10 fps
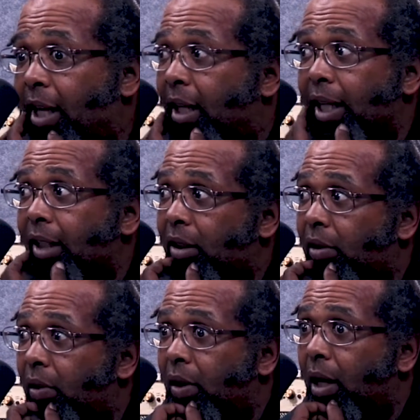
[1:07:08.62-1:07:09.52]
that links
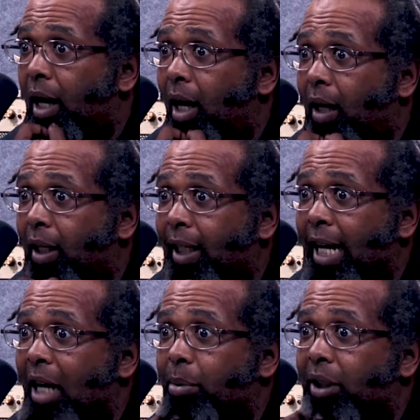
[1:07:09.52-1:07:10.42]

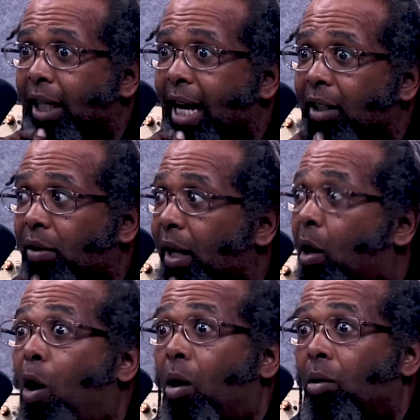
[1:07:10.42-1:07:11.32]
cannabis to cancer at
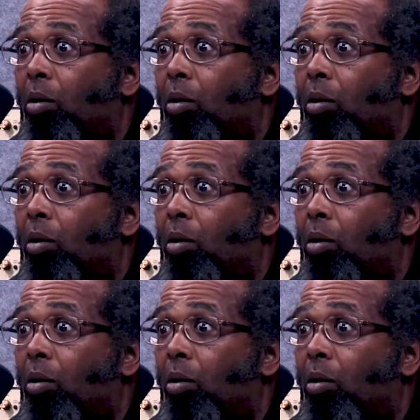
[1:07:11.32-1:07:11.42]
all.